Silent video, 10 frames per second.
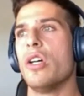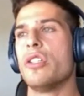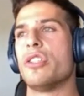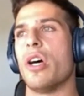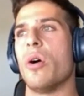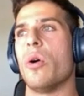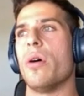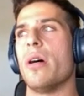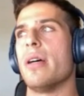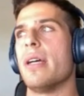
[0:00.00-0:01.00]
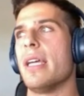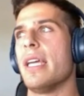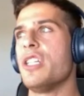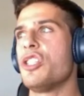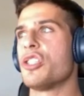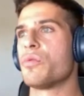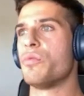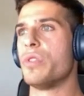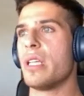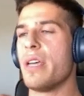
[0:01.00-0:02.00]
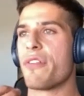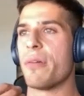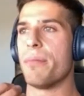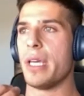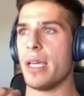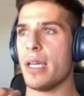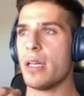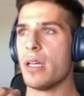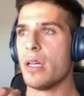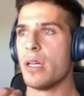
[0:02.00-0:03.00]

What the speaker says: So it's just really, for me,